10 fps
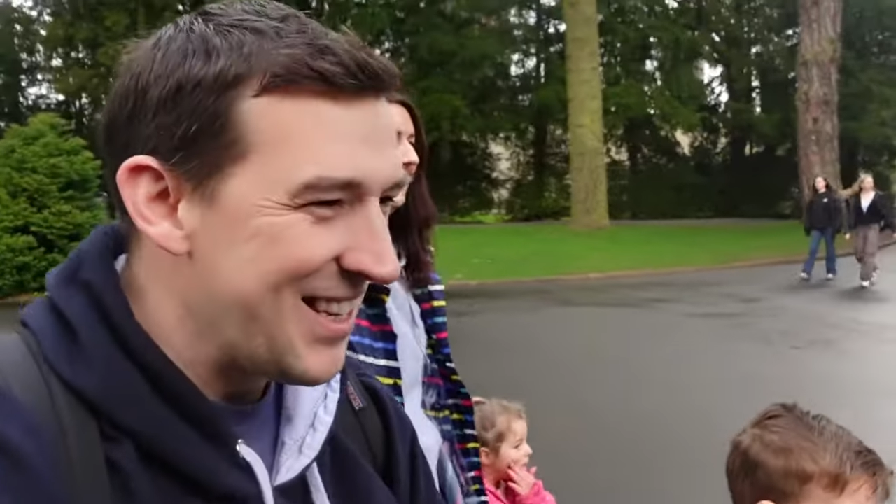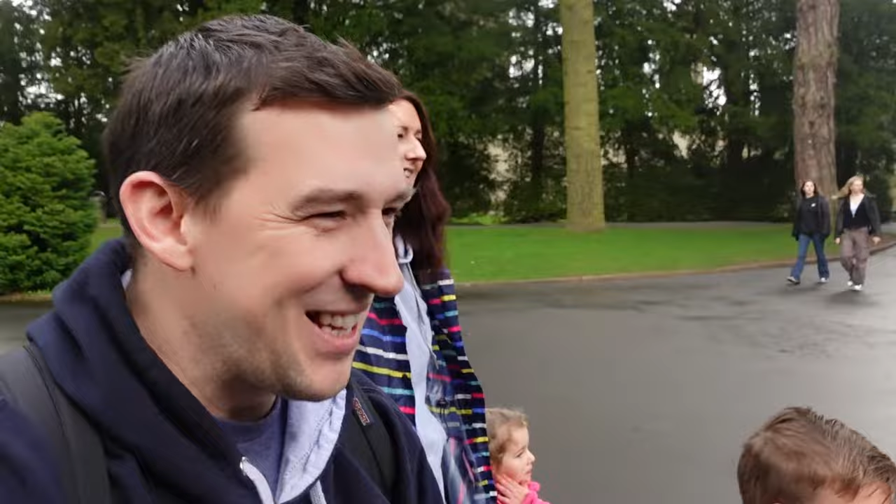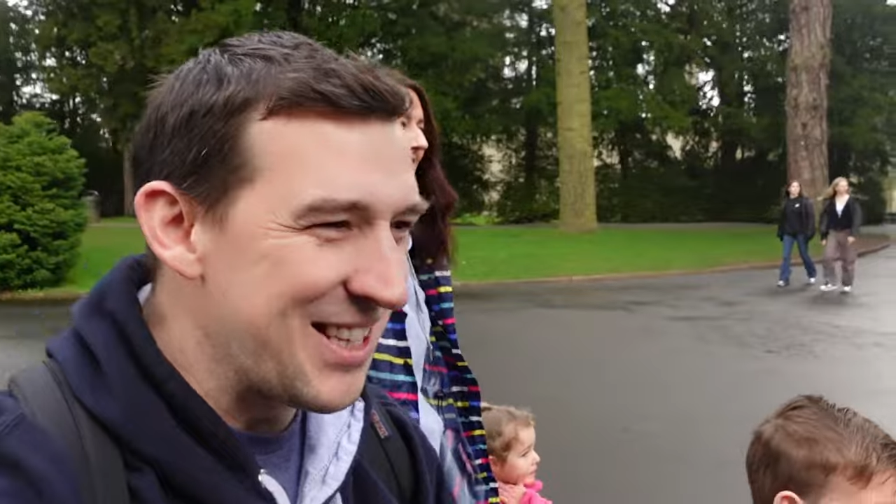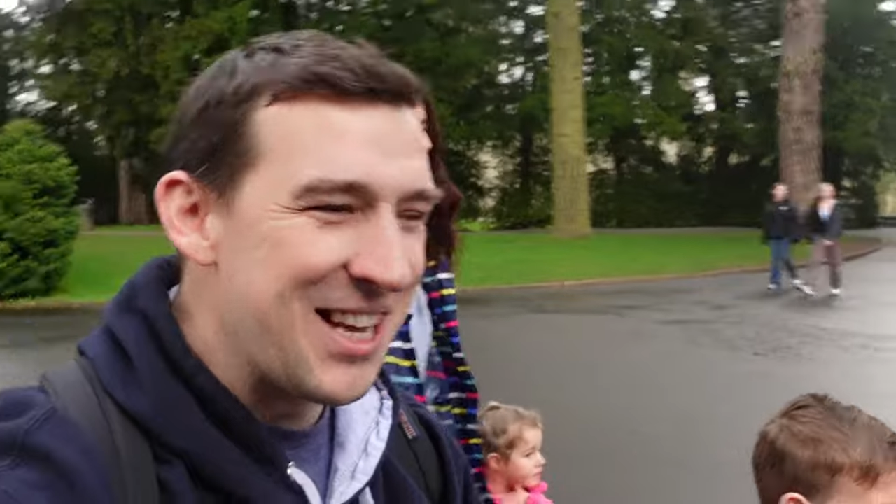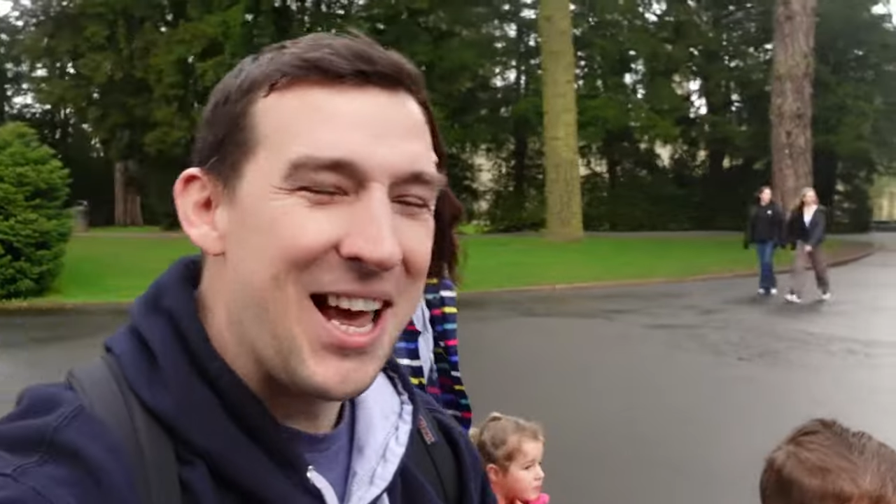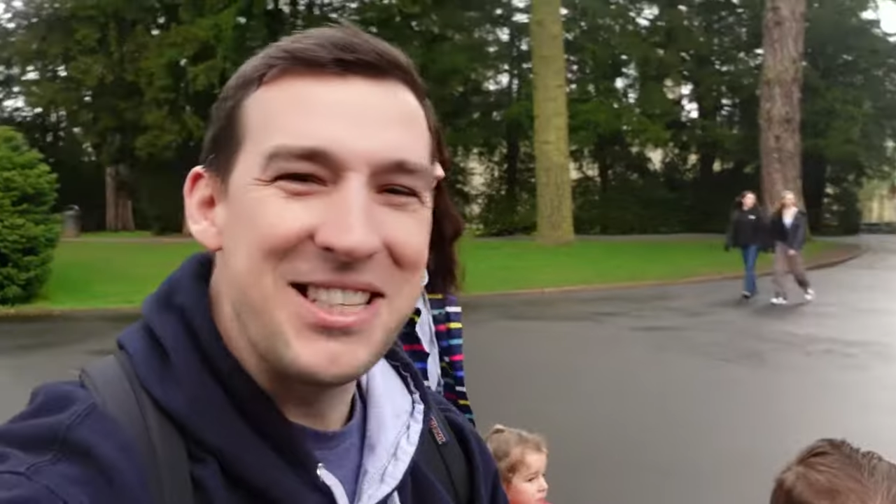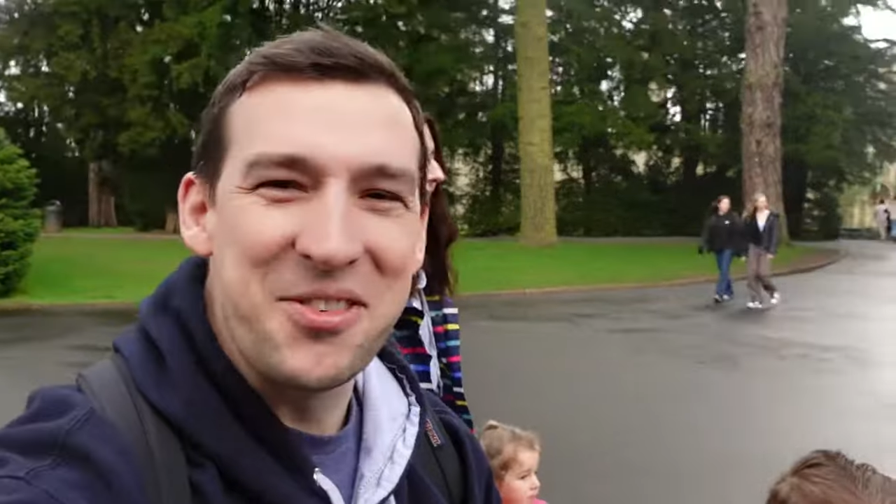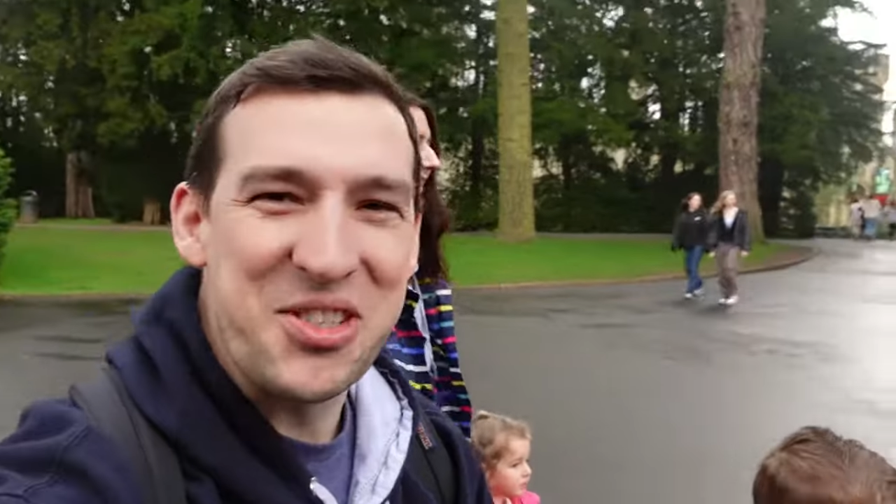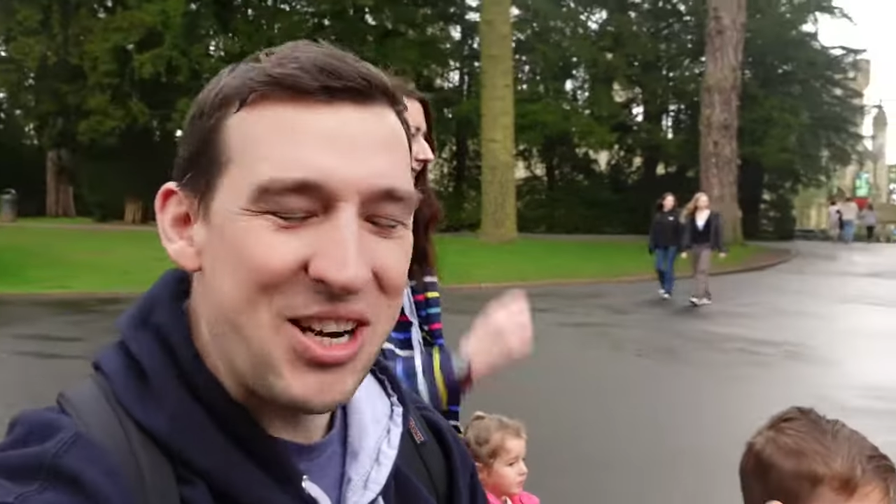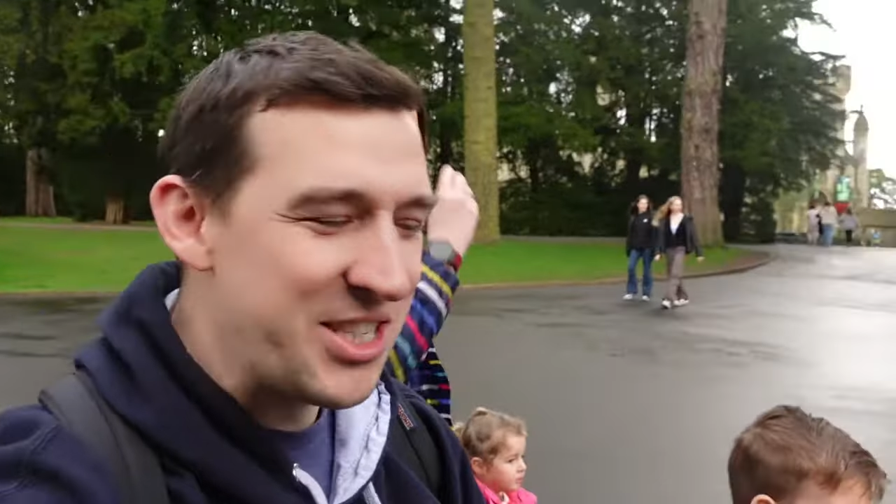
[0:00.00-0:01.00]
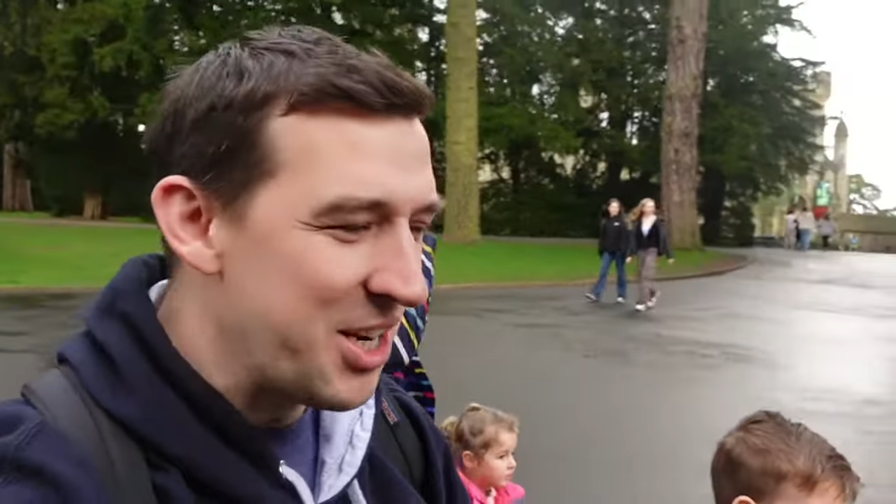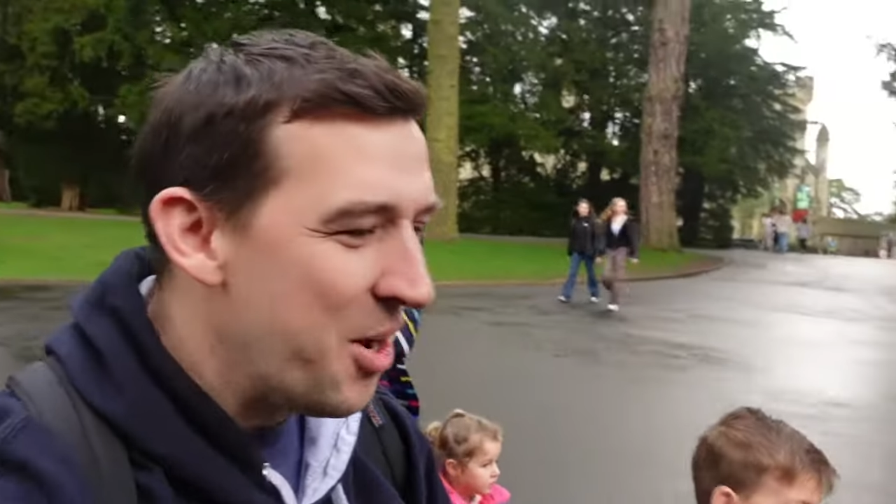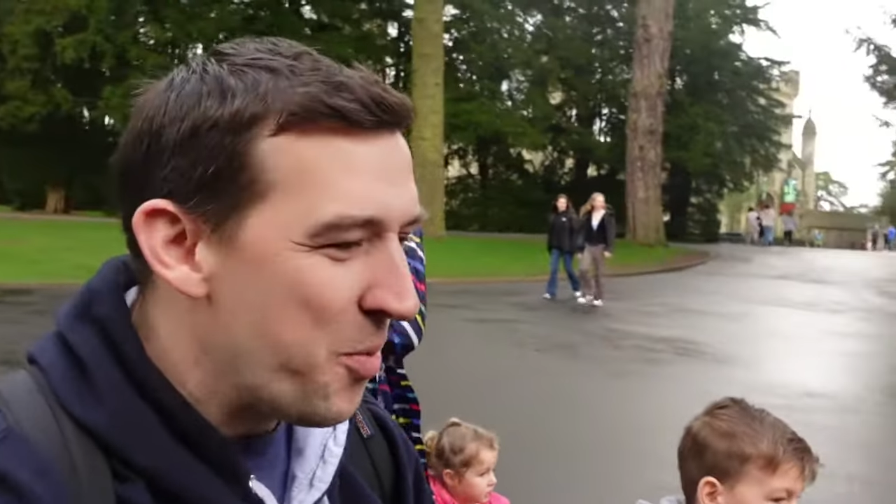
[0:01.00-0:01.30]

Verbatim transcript: that head's frustration.